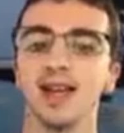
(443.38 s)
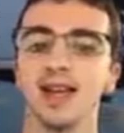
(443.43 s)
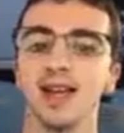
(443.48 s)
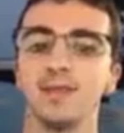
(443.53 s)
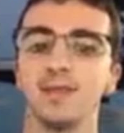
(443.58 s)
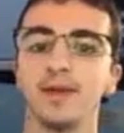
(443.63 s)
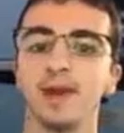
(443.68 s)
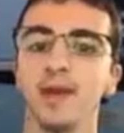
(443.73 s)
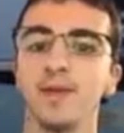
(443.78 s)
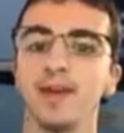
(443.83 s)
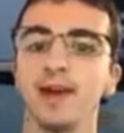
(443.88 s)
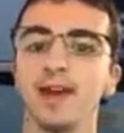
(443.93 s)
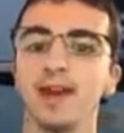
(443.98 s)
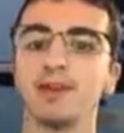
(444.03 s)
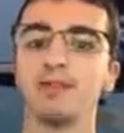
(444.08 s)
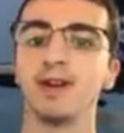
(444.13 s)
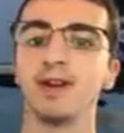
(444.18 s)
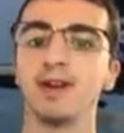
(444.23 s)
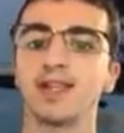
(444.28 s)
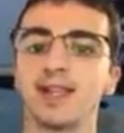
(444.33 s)
if you have any
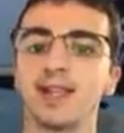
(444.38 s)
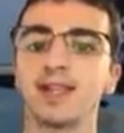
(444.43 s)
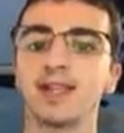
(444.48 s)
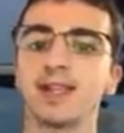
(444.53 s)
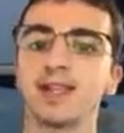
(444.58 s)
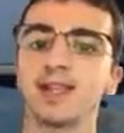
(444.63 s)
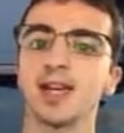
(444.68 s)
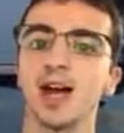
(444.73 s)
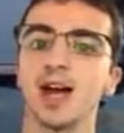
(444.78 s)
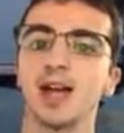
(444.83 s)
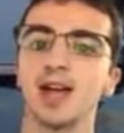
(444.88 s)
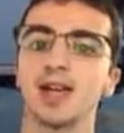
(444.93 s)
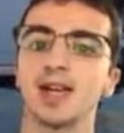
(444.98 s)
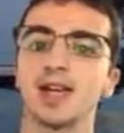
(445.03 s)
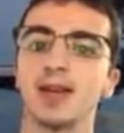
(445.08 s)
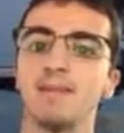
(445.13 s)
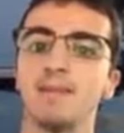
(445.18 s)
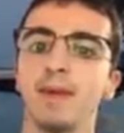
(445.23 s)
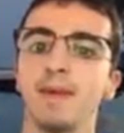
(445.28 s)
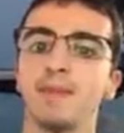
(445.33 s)
questions, just ask
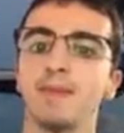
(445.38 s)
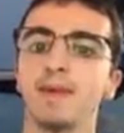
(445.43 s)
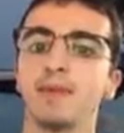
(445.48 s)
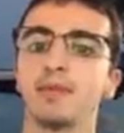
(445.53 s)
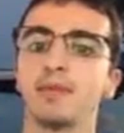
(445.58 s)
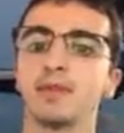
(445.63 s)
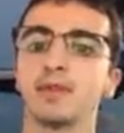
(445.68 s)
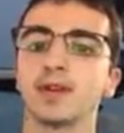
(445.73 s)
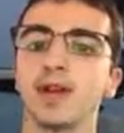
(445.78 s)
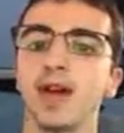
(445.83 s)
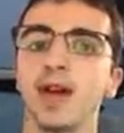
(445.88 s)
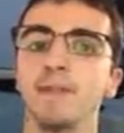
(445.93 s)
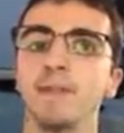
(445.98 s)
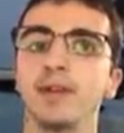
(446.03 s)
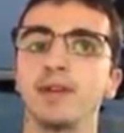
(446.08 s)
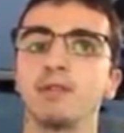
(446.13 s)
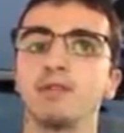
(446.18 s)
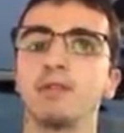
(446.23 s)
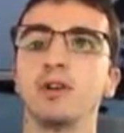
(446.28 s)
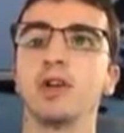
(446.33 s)
a member of your
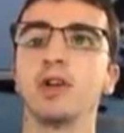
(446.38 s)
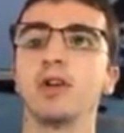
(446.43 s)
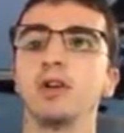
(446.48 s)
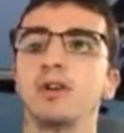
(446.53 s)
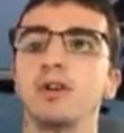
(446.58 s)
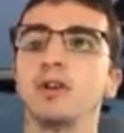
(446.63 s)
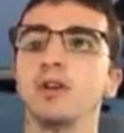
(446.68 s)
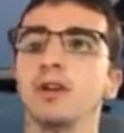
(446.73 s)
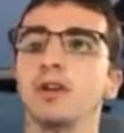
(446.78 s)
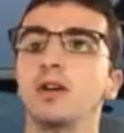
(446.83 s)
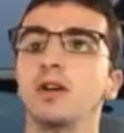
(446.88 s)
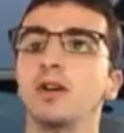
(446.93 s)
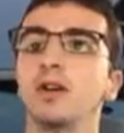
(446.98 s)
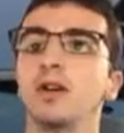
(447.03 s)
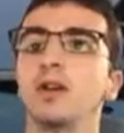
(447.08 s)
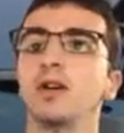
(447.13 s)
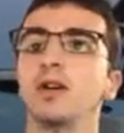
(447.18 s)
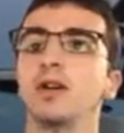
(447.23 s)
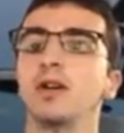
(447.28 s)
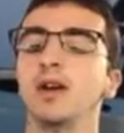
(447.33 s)
cabin crew.
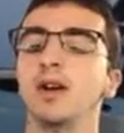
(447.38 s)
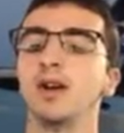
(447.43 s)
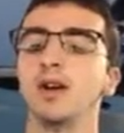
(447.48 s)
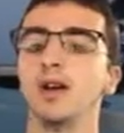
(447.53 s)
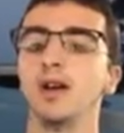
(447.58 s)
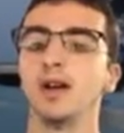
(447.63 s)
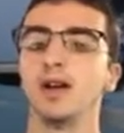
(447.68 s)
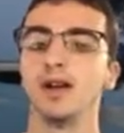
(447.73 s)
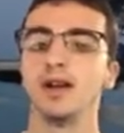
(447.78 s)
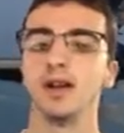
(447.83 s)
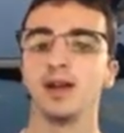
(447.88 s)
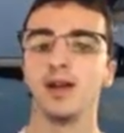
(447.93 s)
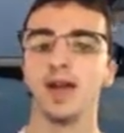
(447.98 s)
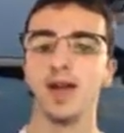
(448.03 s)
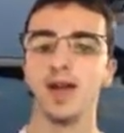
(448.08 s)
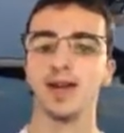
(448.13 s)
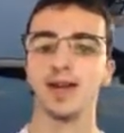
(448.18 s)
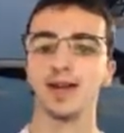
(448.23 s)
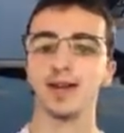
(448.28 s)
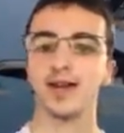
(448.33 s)

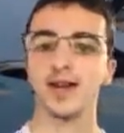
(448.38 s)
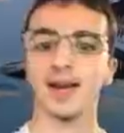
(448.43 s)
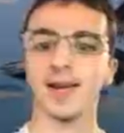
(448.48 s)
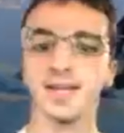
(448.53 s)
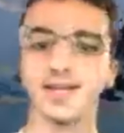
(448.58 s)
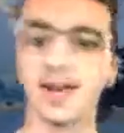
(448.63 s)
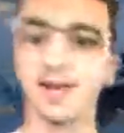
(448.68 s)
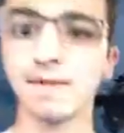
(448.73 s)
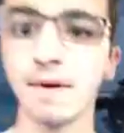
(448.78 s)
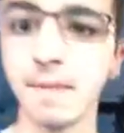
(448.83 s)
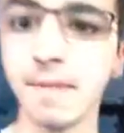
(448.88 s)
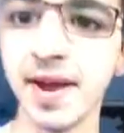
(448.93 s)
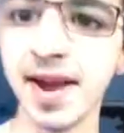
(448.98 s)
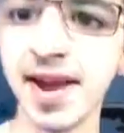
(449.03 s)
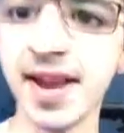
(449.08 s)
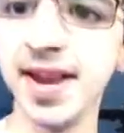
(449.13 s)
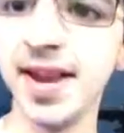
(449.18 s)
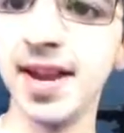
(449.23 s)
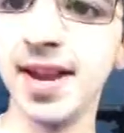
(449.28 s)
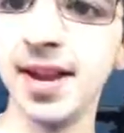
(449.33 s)
And that's it from
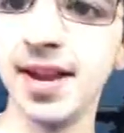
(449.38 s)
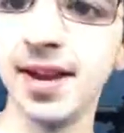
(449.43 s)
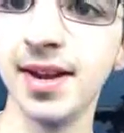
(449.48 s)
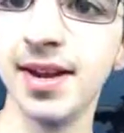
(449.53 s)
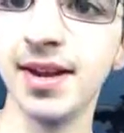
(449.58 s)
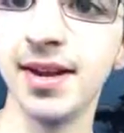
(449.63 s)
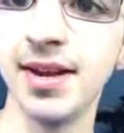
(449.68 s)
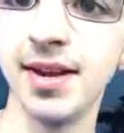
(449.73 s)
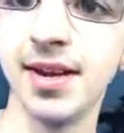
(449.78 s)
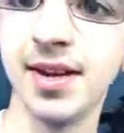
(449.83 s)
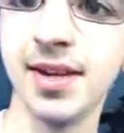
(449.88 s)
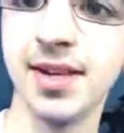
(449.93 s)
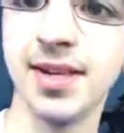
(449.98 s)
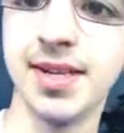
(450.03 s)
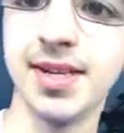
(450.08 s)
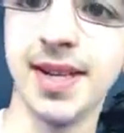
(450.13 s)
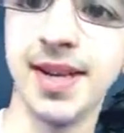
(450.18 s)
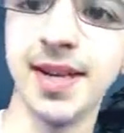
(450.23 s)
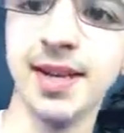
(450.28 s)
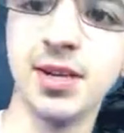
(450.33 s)
me.
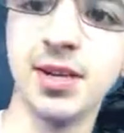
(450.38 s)
See